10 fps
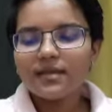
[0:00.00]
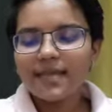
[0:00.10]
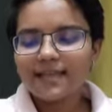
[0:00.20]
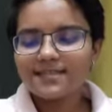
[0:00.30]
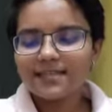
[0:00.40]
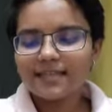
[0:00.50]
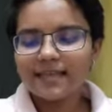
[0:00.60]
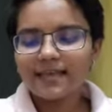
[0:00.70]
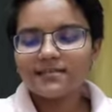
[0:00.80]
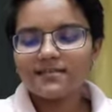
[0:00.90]
gas in
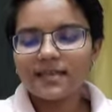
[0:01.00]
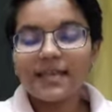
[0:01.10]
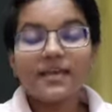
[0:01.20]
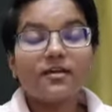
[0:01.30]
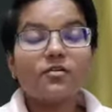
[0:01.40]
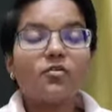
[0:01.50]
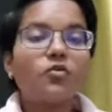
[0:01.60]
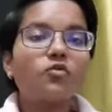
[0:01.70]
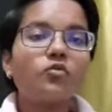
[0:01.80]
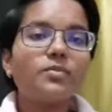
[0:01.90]
gas, air,
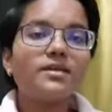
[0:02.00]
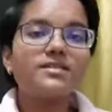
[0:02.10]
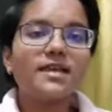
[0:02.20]
O2 plus